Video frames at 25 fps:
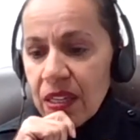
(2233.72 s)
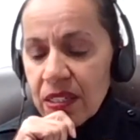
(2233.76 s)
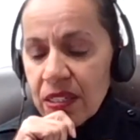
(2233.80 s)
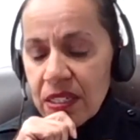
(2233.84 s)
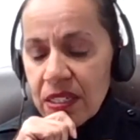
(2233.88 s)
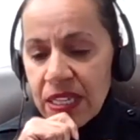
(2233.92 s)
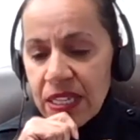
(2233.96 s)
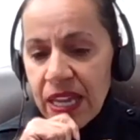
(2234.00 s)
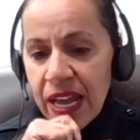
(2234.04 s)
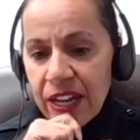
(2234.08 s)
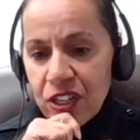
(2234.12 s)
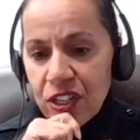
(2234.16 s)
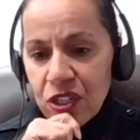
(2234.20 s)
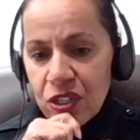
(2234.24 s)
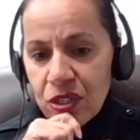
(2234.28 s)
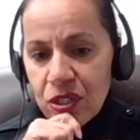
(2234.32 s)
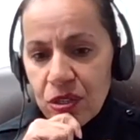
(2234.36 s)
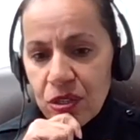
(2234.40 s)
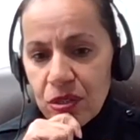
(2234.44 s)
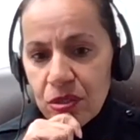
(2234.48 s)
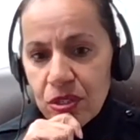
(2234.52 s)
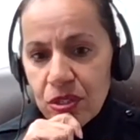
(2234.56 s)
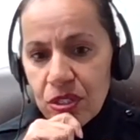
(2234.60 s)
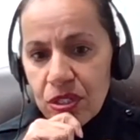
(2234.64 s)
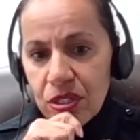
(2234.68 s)

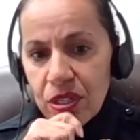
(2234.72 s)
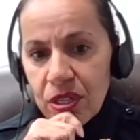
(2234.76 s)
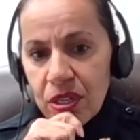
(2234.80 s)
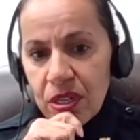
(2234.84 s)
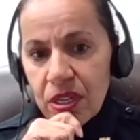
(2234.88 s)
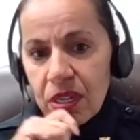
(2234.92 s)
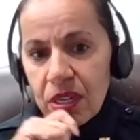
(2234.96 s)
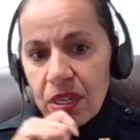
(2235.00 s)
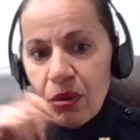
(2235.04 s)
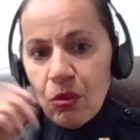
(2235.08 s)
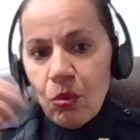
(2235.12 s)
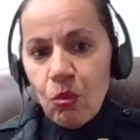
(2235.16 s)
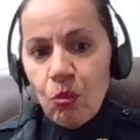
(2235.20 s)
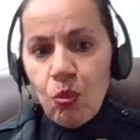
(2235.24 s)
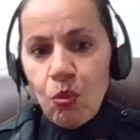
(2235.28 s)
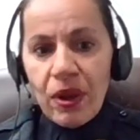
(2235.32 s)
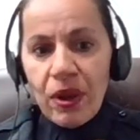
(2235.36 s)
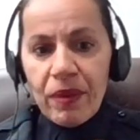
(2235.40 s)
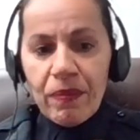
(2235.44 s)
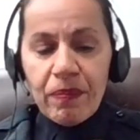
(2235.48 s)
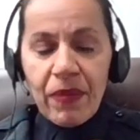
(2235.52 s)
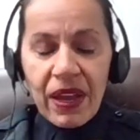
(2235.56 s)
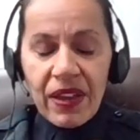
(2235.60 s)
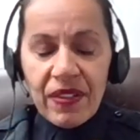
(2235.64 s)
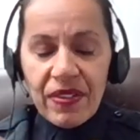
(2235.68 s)
statutes.
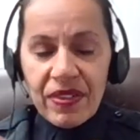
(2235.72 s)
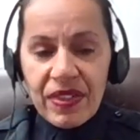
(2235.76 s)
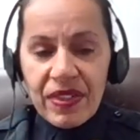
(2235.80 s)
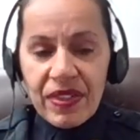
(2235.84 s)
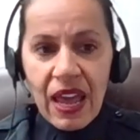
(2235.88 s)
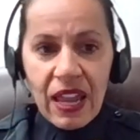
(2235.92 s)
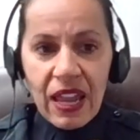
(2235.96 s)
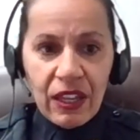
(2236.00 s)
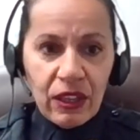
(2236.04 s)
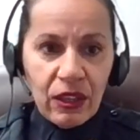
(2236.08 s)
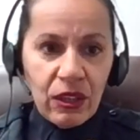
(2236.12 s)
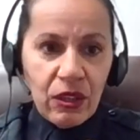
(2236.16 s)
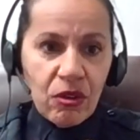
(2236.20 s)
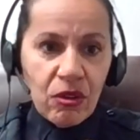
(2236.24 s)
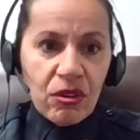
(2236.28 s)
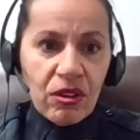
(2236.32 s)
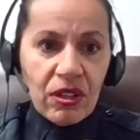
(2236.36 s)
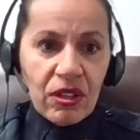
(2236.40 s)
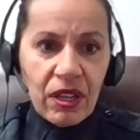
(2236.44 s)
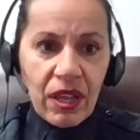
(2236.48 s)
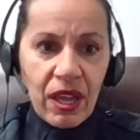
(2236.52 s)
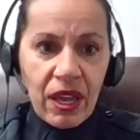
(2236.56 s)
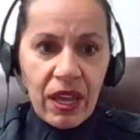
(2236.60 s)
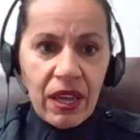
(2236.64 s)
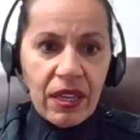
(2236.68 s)
What might that
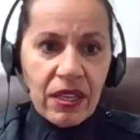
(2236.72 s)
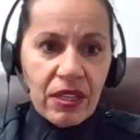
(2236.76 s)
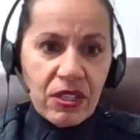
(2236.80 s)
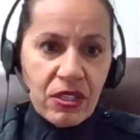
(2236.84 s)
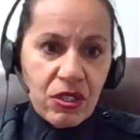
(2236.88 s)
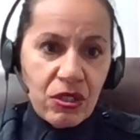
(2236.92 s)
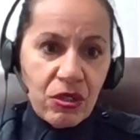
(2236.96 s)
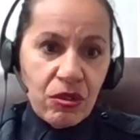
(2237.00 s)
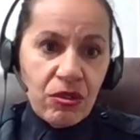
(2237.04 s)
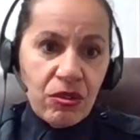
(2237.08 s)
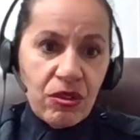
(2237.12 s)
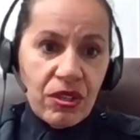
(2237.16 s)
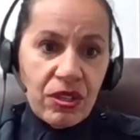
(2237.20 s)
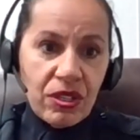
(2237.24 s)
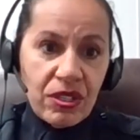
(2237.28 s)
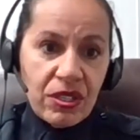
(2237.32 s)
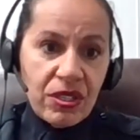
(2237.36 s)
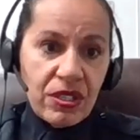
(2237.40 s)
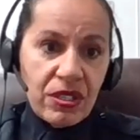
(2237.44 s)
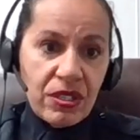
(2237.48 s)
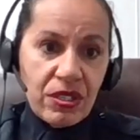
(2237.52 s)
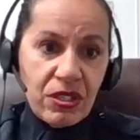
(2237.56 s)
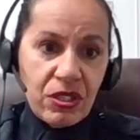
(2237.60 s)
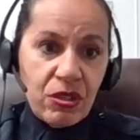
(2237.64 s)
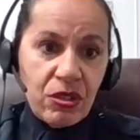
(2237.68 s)
look like to
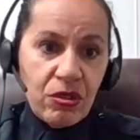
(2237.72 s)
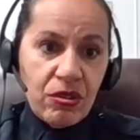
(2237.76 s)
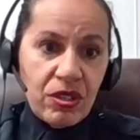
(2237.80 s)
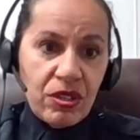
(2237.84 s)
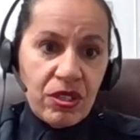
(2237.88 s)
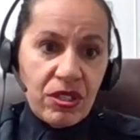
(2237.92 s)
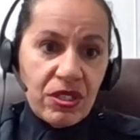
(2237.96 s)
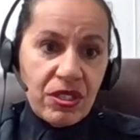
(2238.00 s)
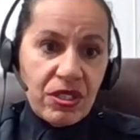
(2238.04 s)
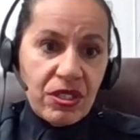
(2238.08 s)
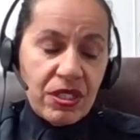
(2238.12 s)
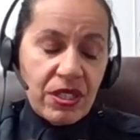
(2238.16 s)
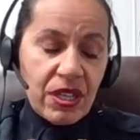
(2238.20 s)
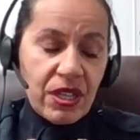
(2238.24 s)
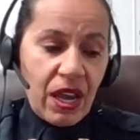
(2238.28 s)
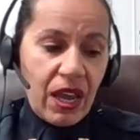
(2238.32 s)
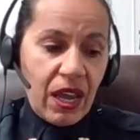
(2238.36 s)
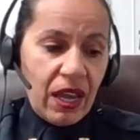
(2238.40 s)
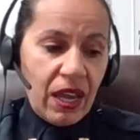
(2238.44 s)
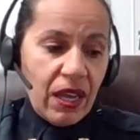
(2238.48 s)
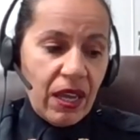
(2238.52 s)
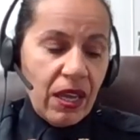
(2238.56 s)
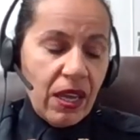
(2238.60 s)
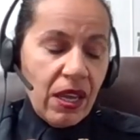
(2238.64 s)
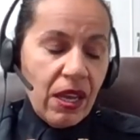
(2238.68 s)
this
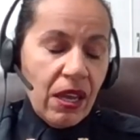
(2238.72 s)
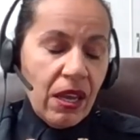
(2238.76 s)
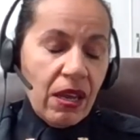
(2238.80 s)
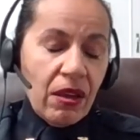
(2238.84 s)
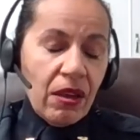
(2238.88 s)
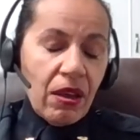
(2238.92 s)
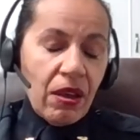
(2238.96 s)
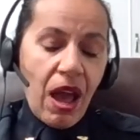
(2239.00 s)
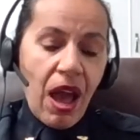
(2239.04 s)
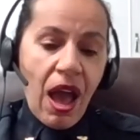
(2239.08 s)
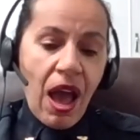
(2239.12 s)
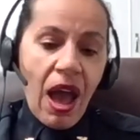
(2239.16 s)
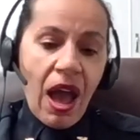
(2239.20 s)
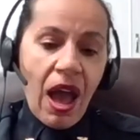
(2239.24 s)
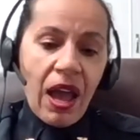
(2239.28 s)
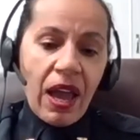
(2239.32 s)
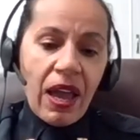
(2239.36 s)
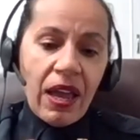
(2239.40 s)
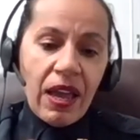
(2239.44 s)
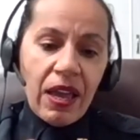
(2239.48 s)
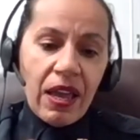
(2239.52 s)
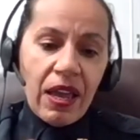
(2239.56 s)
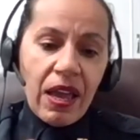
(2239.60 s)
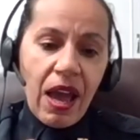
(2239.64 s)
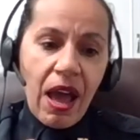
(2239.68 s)
day?
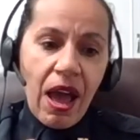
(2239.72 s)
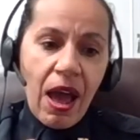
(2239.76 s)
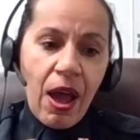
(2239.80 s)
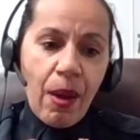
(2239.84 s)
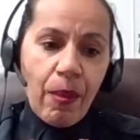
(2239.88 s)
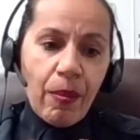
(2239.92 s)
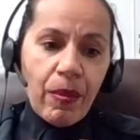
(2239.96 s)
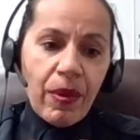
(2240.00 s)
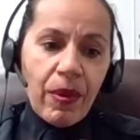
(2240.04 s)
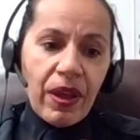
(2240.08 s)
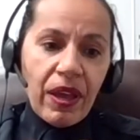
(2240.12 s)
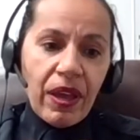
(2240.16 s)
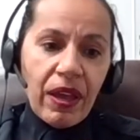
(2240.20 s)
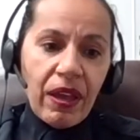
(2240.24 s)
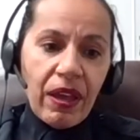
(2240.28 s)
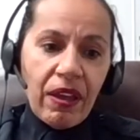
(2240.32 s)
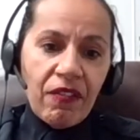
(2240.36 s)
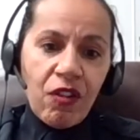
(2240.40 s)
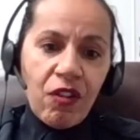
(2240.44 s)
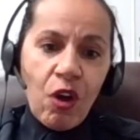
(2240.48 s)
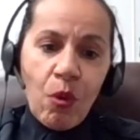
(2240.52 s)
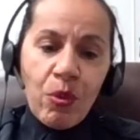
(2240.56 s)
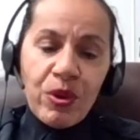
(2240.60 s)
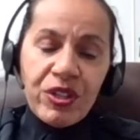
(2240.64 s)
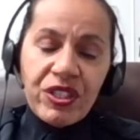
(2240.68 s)
I
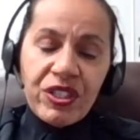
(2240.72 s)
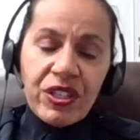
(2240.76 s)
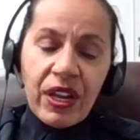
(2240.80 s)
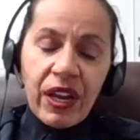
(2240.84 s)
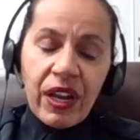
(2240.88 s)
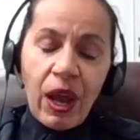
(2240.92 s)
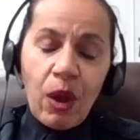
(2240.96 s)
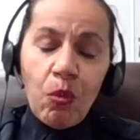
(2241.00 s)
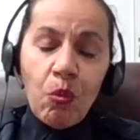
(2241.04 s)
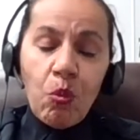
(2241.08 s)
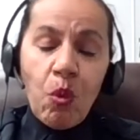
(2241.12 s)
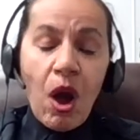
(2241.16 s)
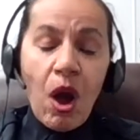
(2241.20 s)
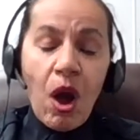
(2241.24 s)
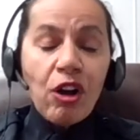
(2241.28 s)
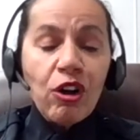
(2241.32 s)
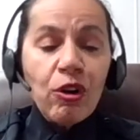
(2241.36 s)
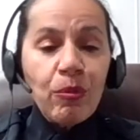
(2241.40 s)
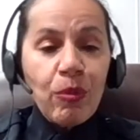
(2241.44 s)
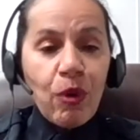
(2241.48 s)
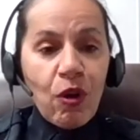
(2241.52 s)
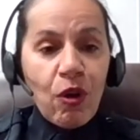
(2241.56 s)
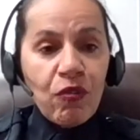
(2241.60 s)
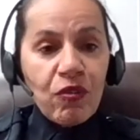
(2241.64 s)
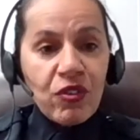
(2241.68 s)
have always said I
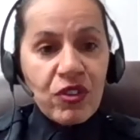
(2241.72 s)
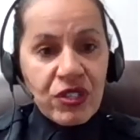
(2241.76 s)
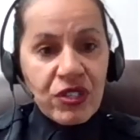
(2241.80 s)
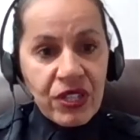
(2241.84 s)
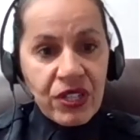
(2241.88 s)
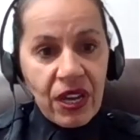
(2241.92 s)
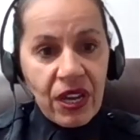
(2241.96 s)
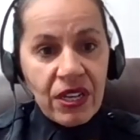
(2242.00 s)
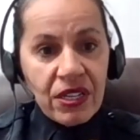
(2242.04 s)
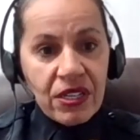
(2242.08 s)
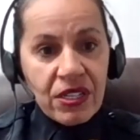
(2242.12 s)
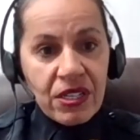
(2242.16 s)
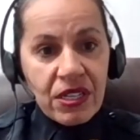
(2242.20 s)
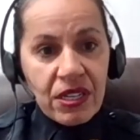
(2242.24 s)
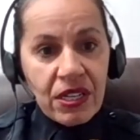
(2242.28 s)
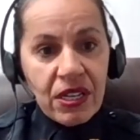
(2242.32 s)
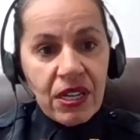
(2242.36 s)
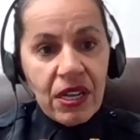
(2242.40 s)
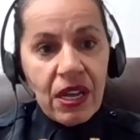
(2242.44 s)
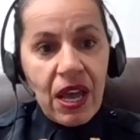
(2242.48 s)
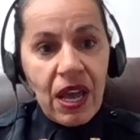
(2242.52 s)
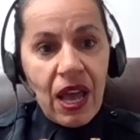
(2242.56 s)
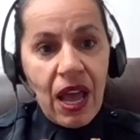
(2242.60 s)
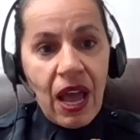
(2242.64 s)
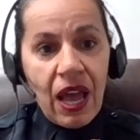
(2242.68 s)
welcome oversight.
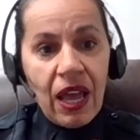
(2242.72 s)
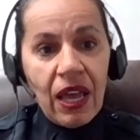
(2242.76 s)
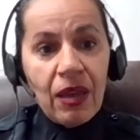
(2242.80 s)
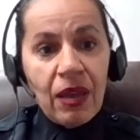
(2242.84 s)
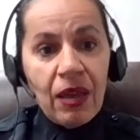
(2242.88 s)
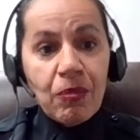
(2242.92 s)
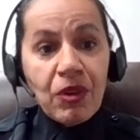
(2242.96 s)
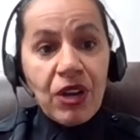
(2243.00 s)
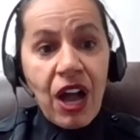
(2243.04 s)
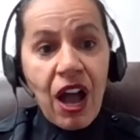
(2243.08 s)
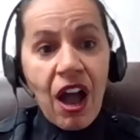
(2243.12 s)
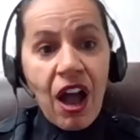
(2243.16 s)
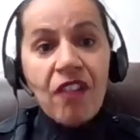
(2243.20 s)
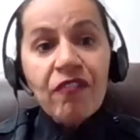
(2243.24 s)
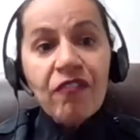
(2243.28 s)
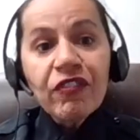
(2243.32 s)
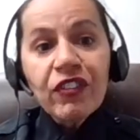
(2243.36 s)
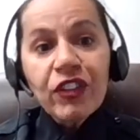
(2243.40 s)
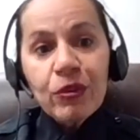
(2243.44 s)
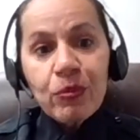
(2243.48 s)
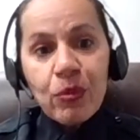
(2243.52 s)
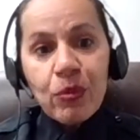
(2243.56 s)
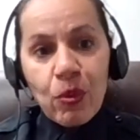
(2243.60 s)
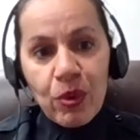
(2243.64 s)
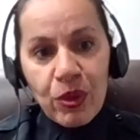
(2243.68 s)
I am
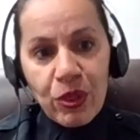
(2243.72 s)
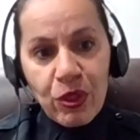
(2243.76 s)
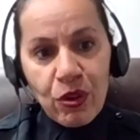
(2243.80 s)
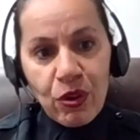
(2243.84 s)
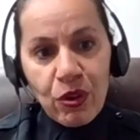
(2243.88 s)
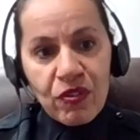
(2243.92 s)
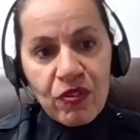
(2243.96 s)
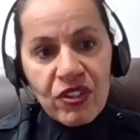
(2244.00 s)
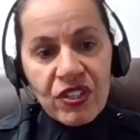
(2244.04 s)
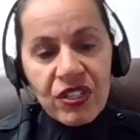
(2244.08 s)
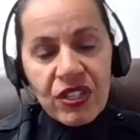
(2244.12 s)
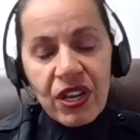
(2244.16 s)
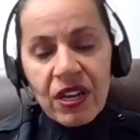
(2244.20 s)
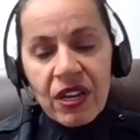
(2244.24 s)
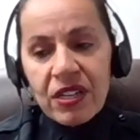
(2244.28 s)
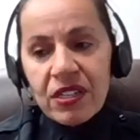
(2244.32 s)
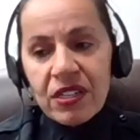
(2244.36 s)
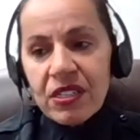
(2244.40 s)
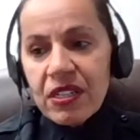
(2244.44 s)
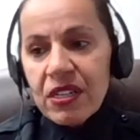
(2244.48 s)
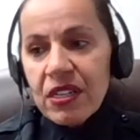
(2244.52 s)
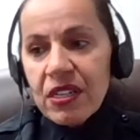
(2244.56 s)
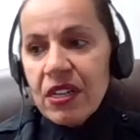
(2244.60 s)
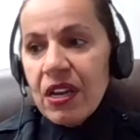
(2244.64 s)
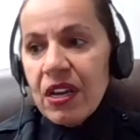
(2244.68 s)
comfortable with
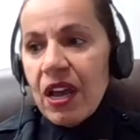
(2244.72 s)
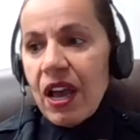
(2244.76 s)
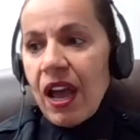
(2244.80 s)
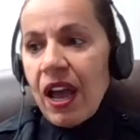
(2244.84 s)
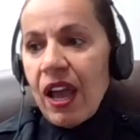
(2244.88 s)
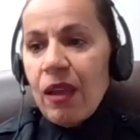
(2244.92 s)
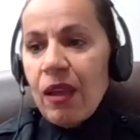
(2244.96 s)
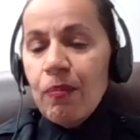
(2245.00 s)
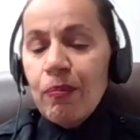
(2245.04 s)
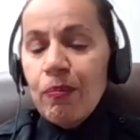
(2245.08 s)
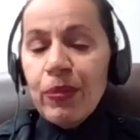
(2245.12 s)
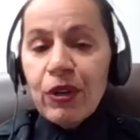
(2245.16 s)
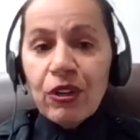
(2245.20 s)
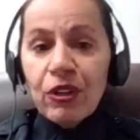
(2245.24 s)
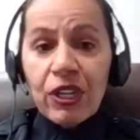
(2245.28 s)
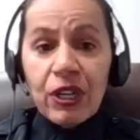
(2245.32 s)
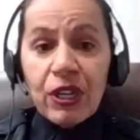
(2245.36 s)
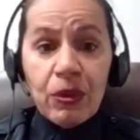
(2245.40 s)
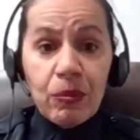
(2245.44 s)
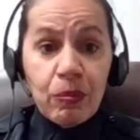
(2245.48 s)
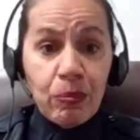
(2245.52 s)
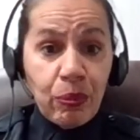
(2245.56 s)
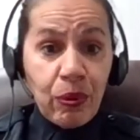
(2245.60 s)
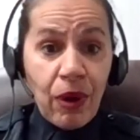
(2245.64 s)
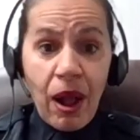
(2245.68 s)
oversight. I am
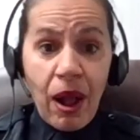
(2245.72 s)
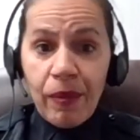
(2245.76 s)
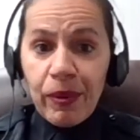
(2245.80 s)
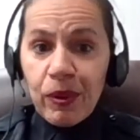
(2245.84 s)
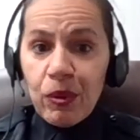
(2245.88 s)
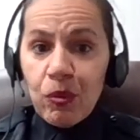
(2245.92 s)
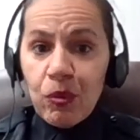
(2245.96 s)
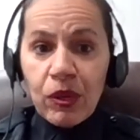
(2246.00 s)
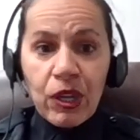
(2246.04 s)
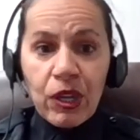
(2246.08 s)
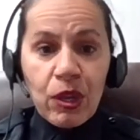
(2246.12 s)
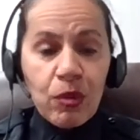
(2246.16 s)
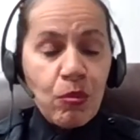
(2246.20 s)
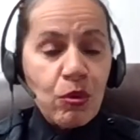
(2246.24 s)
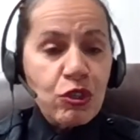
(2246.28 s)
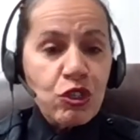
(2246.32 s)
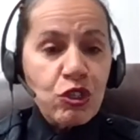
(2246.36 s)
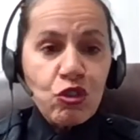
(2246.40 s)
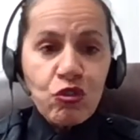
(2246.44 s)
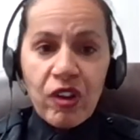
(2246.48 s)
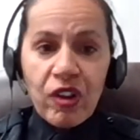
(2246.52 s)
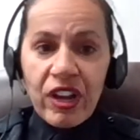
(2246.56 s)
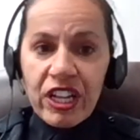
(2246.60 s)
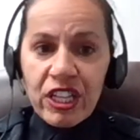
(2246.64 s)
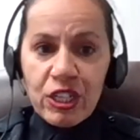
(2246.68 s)
building probably one of the
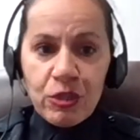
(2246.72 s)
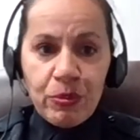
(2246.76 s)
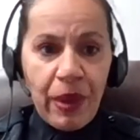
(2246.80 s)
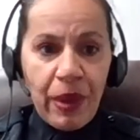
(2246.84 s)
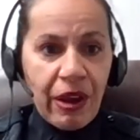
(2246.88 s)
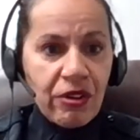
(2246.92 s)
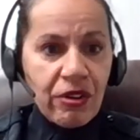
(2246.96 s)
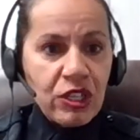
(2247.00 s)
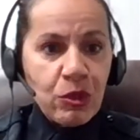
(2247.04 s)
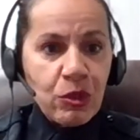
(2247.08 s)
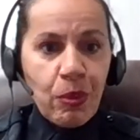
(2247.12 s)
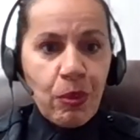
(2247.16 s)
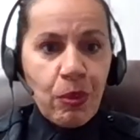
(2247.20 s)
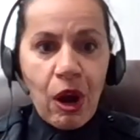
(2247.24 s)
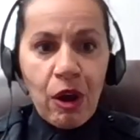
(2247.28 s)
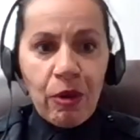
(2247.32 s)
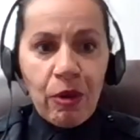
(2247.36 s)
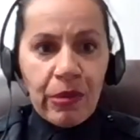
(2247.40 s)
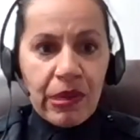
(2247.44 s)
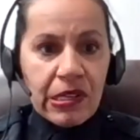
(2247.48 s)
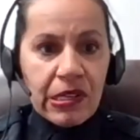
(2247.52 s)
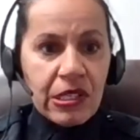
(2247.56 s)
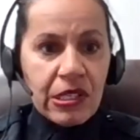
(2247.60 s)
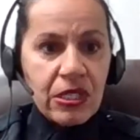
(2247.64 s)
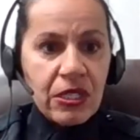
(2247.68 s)
most transparent
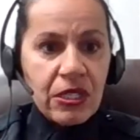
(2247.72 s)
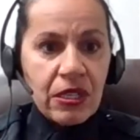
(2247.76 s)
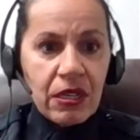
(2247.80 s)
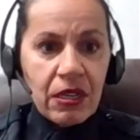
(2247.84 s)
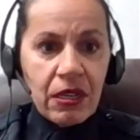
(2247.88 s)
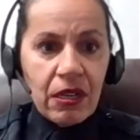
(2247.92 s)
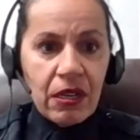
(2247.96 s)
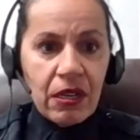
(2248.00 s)
departments